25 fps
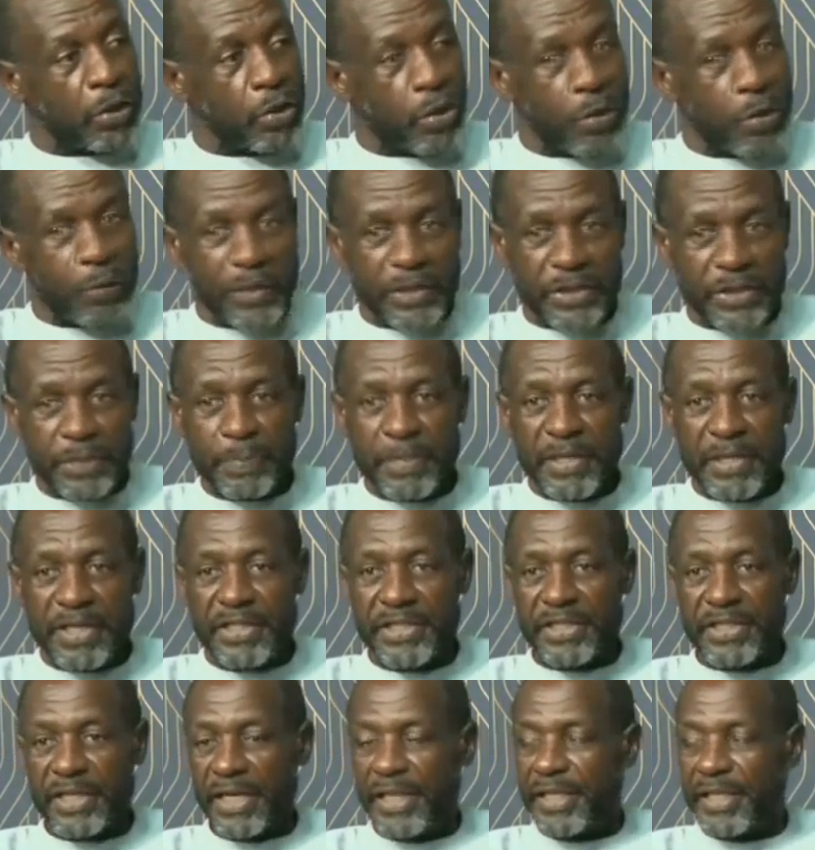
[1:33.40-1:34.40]
Local
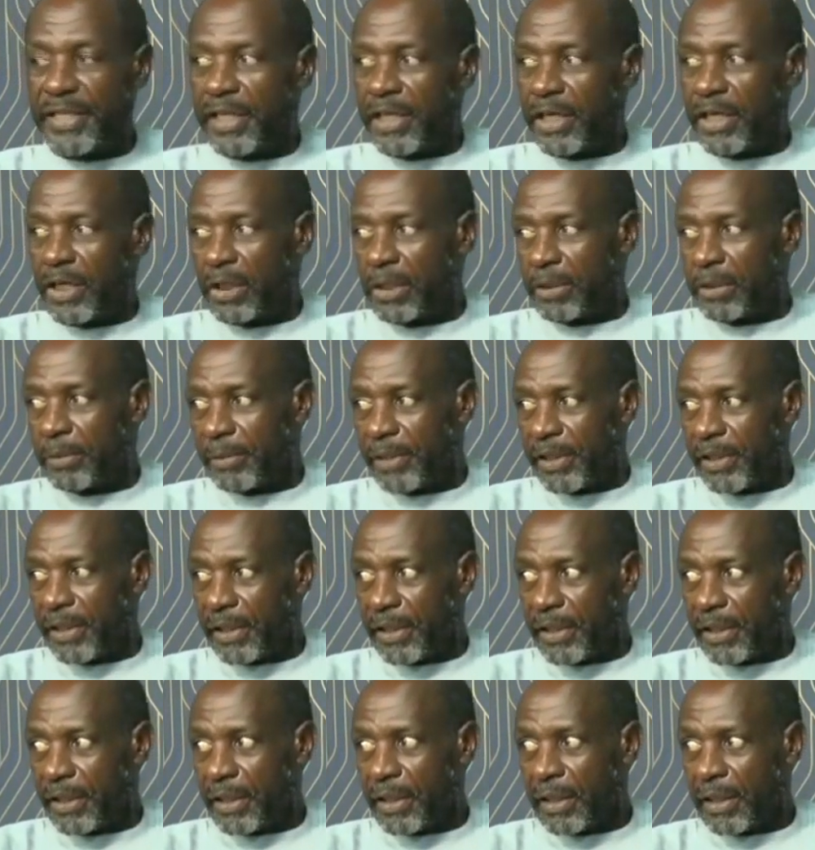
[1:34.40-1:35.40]
expenditure in the economy
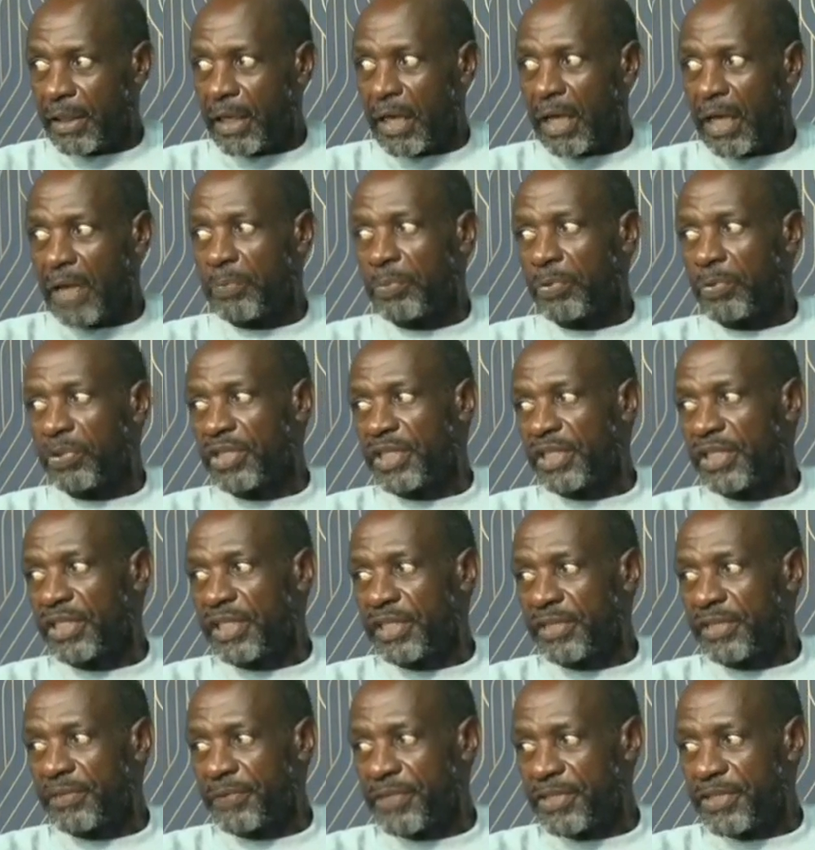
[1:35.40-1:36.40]
and
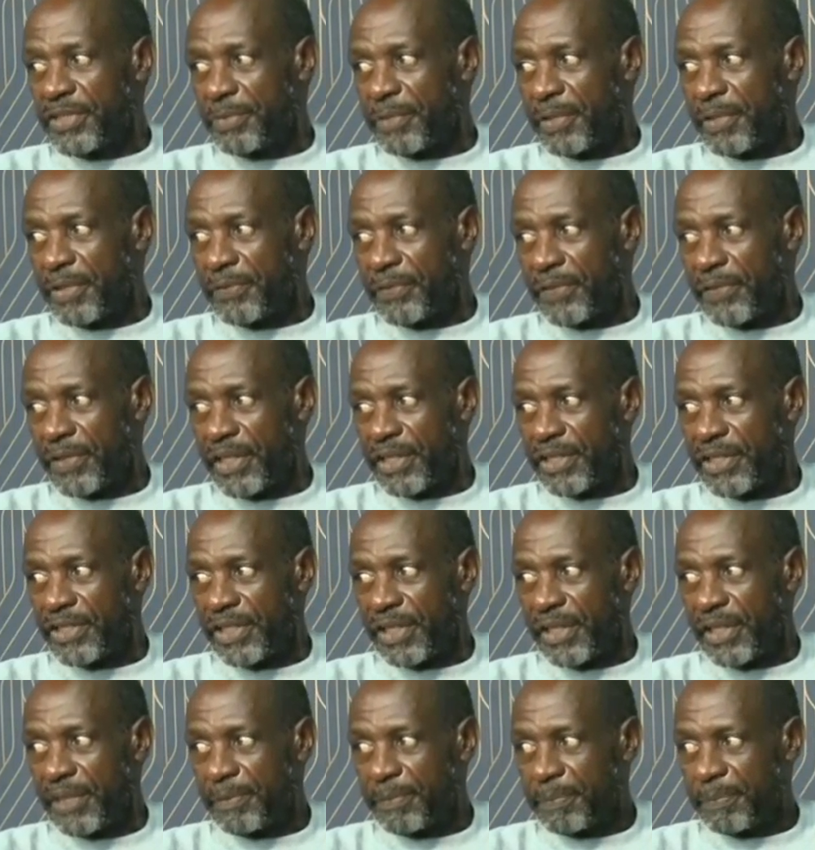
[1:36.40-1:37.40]
projected investment for that
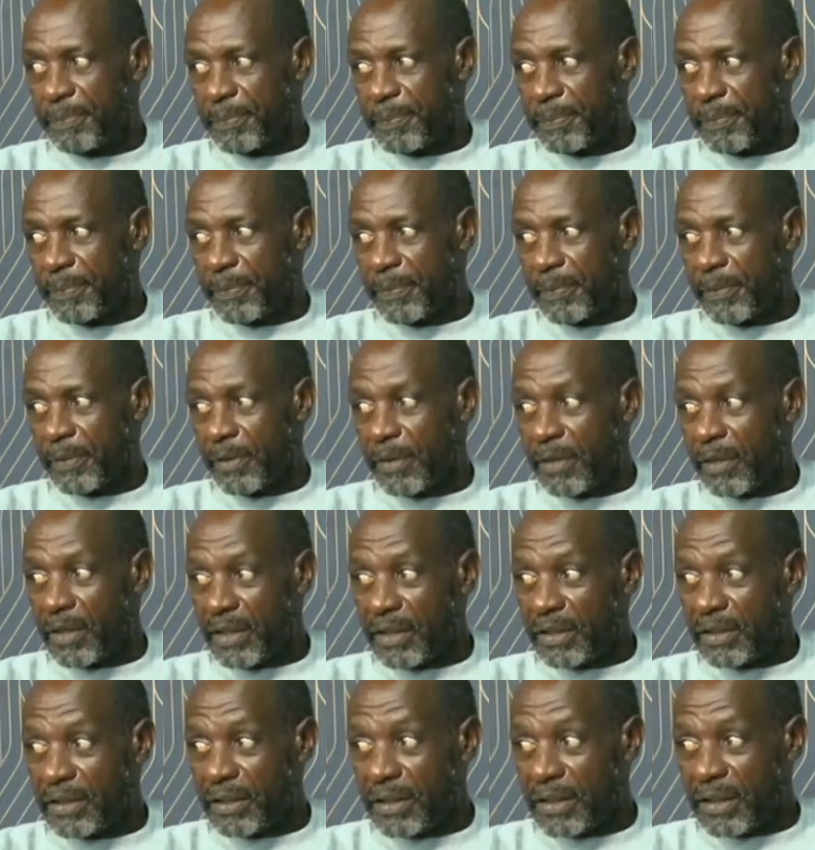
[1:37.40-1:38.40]
year.
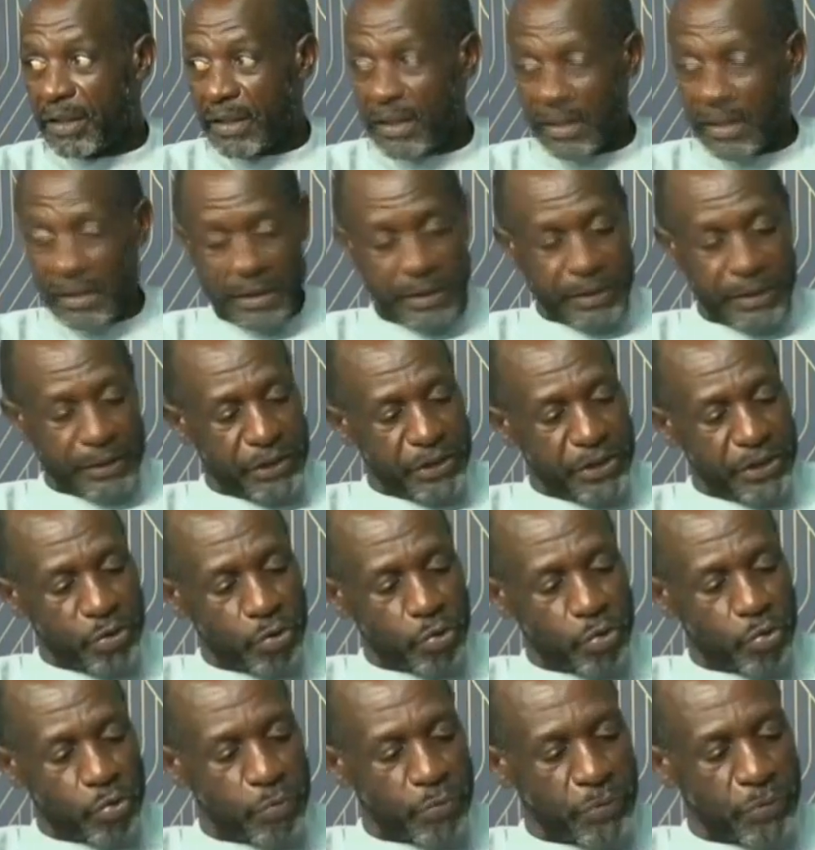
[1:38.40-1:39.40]
Okay?
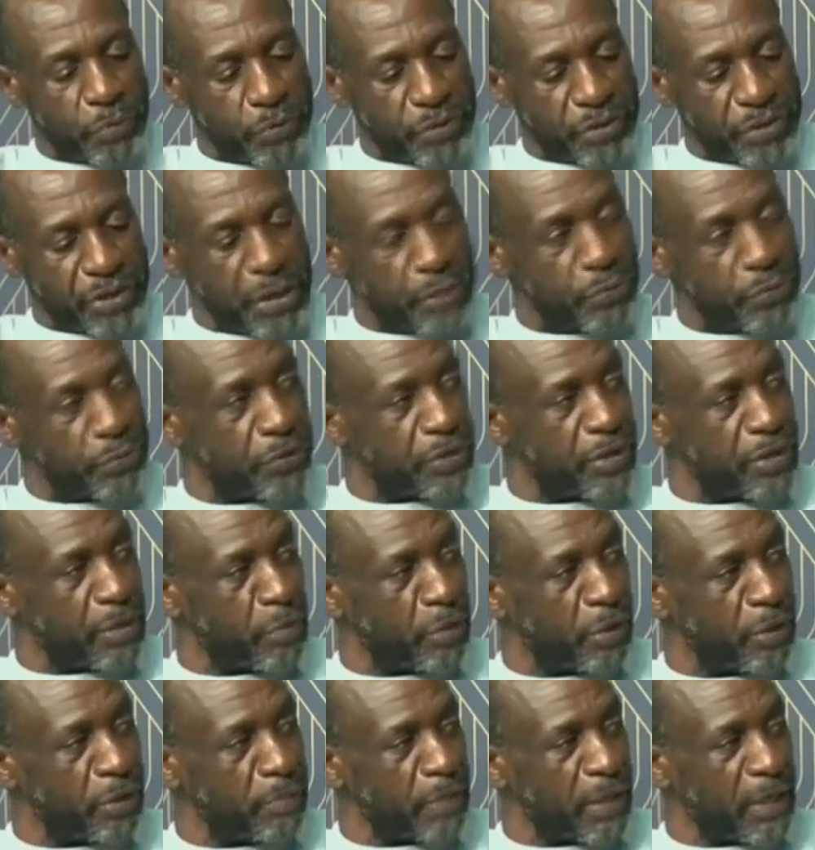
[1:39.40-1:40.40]
These two, because councils are
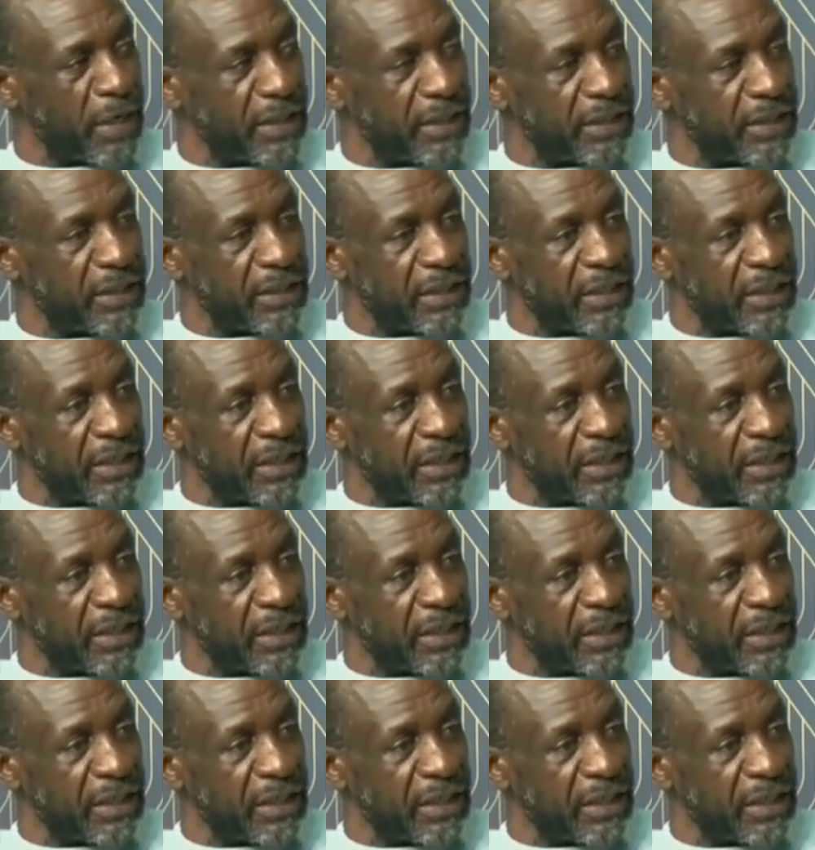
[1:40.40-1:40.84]
moribund,